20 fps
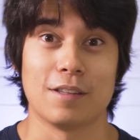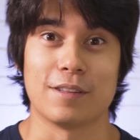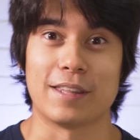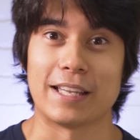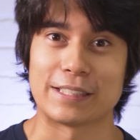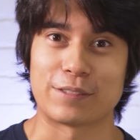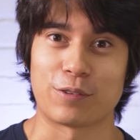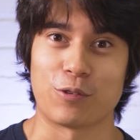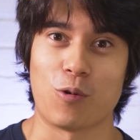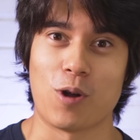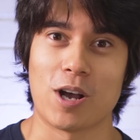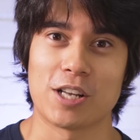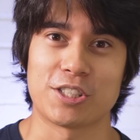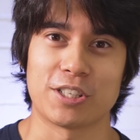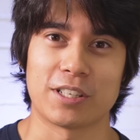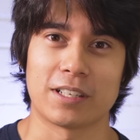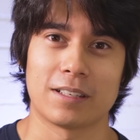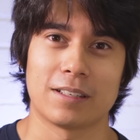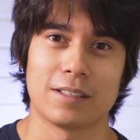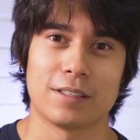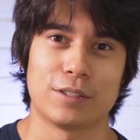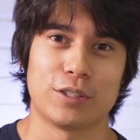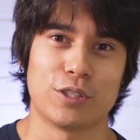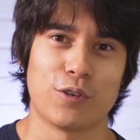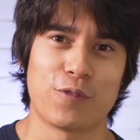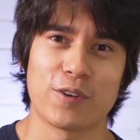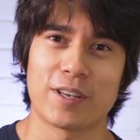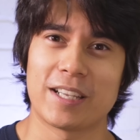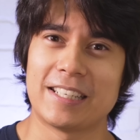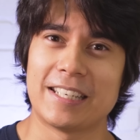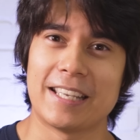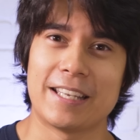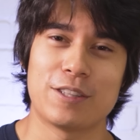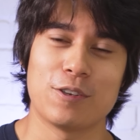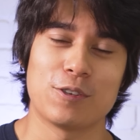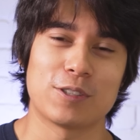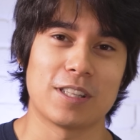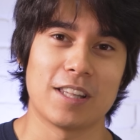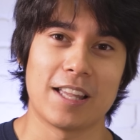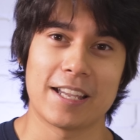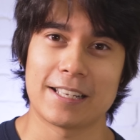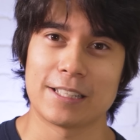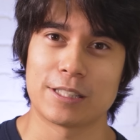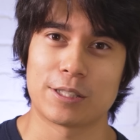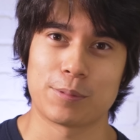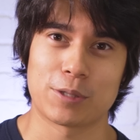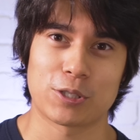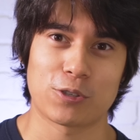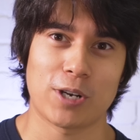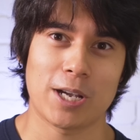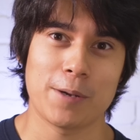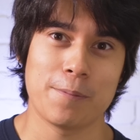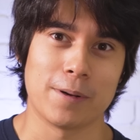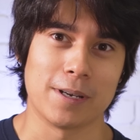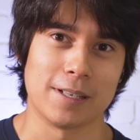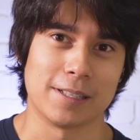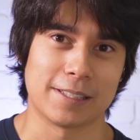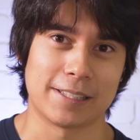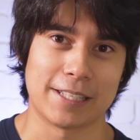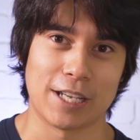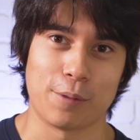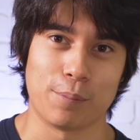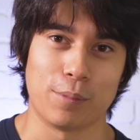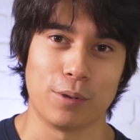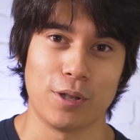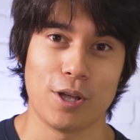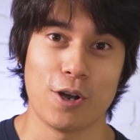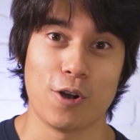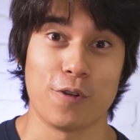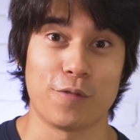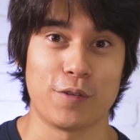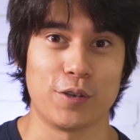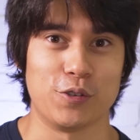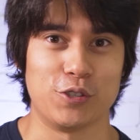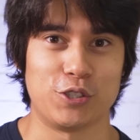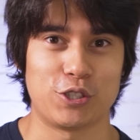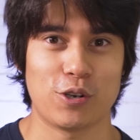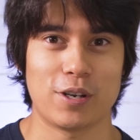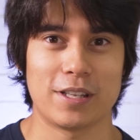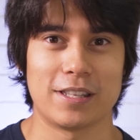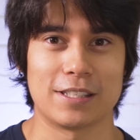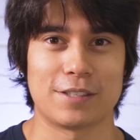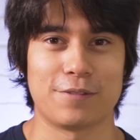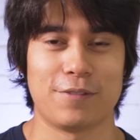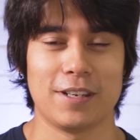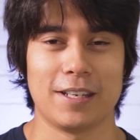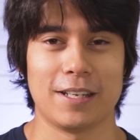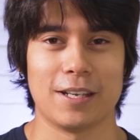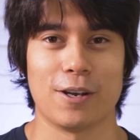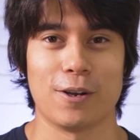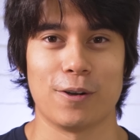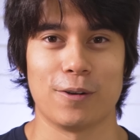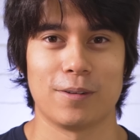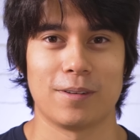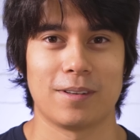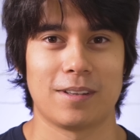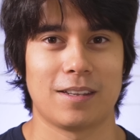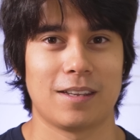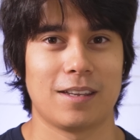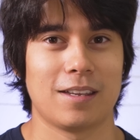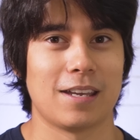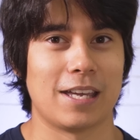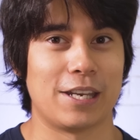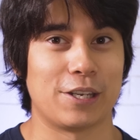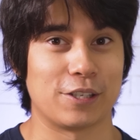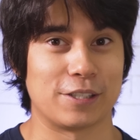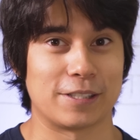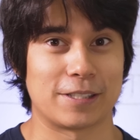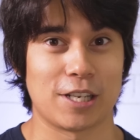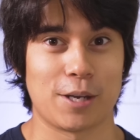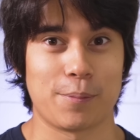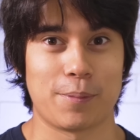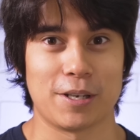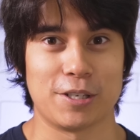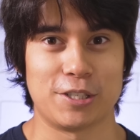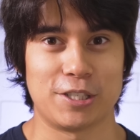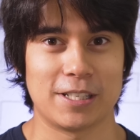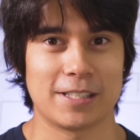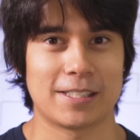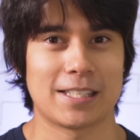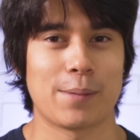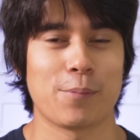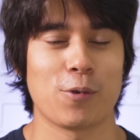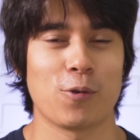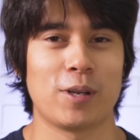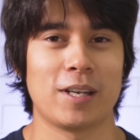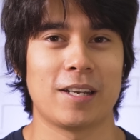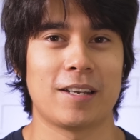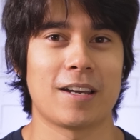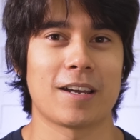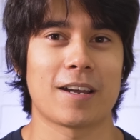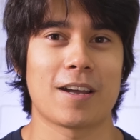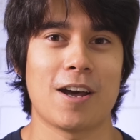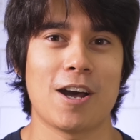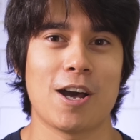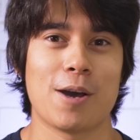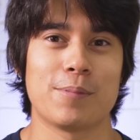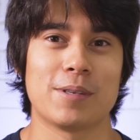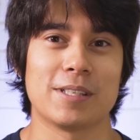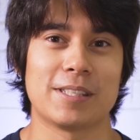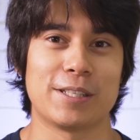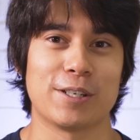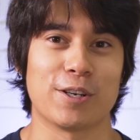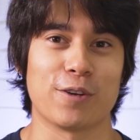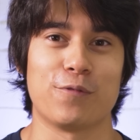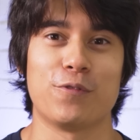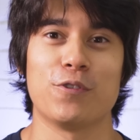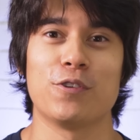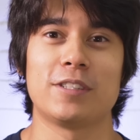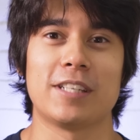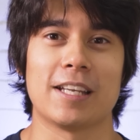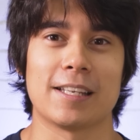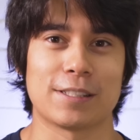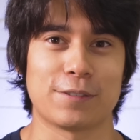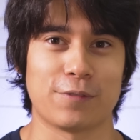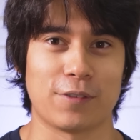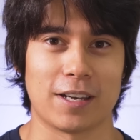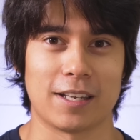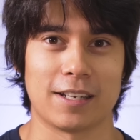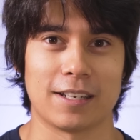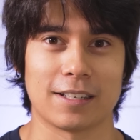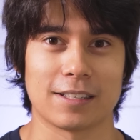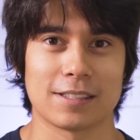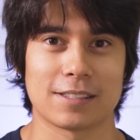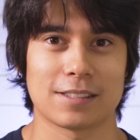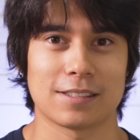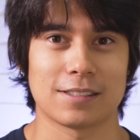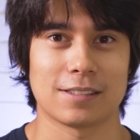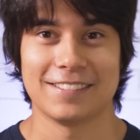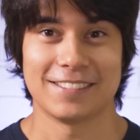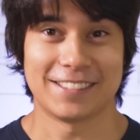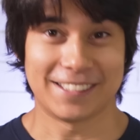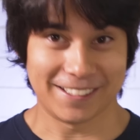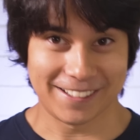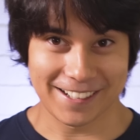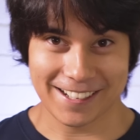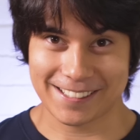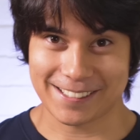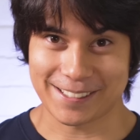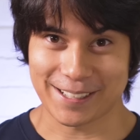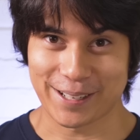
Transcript: Thanks for watching, don't forget to hit those like and subscribe buttons down below if you enjoyed this video and you can stop by gsmarena.com to see our full test findings. See you next